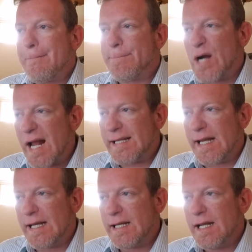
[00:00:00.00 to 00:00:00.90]

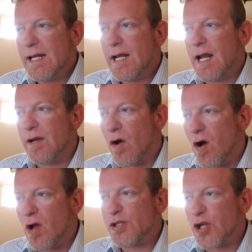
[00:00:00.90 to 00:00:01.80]
pricing in
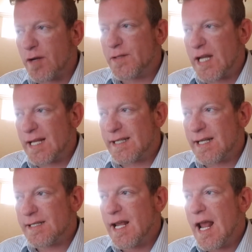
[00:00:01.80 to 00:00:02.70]
all
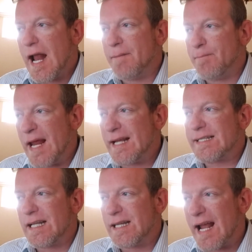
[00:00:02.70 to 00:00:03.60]
circumstances and
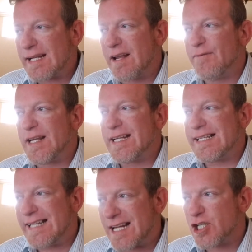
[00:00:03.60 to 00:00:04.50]
make selective
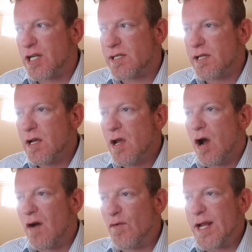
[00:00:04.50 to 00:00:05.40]
concessions
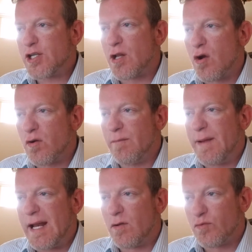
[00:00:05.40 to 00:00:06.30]
of which loan
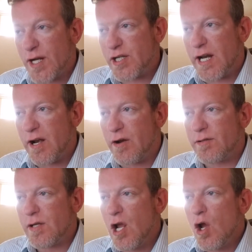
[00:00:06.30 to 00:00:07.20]

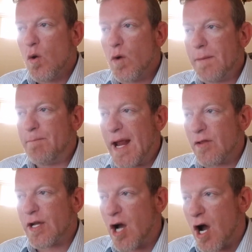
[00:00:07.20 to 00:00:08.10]
originators would bear
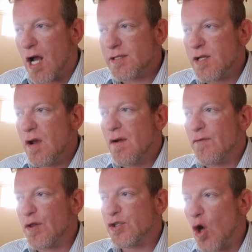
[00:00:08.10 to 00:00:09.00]
the cost
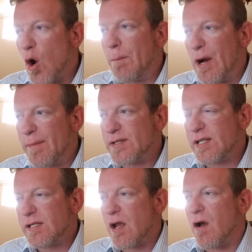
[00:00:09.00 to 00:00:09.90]
for the sole
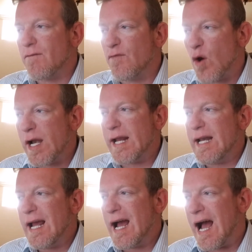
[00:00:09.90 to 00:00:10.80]
purpose of
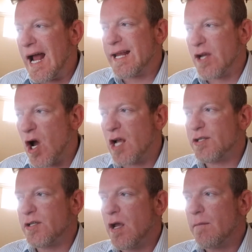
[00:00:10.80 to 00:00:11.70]
avoiding
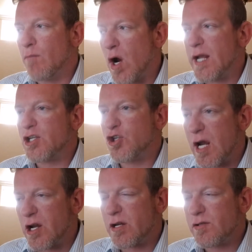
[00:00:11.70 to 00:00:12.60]
high-cost mortgage
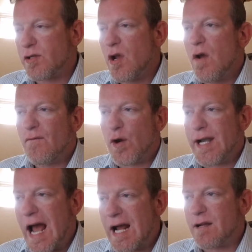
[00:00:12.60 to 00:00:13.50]
triggers for
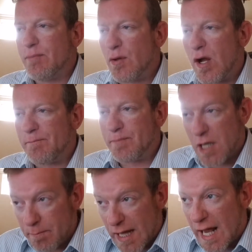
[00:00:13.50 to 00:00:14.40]

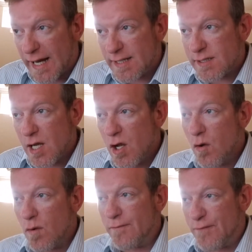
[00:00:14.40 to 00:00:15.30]
non-compliance
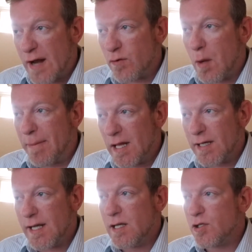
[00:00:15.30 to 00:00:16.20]
with federal
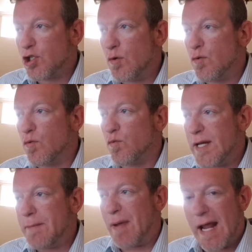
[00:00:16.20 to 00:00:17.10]
ability to
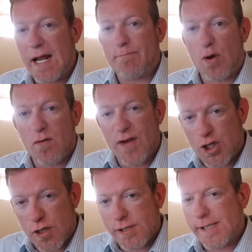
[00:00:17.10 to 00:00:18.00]
repay
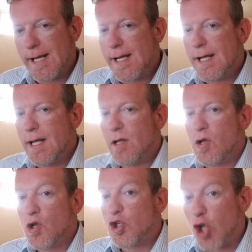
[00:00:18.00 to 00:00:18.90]
provisions.
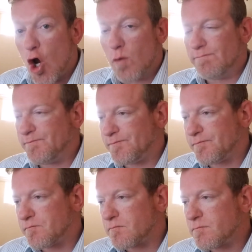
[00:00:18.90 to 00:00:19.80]
So,
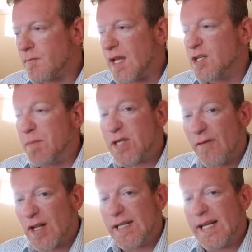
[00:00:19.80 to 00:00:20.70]
it
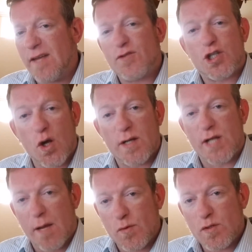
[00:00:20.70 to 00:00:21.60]
specifically gives 2
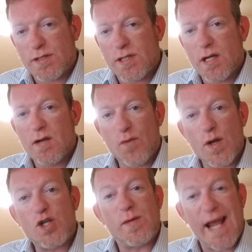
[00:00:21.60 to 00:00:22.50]
examples for
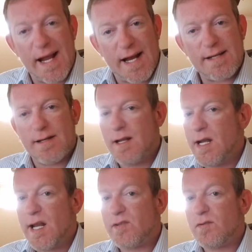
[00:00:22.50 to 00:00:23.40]
which you can,
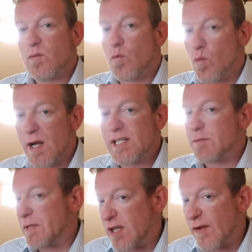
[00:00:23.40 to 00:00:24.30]
and one
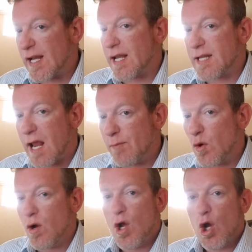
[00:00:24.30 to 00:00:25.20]
specific
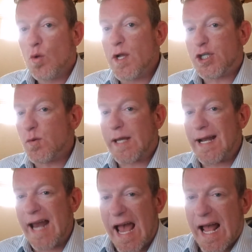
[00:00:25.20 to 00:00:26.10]
example which you
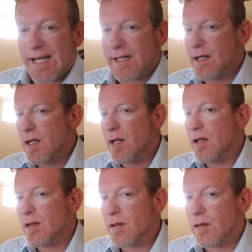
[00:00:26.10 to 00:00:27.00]
cannot
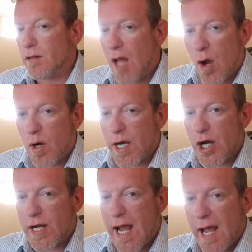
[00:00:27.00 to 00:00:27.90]
lower
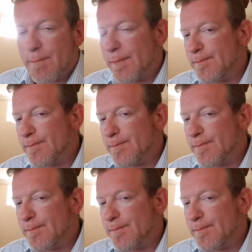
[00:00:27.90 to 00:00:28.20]
your comp.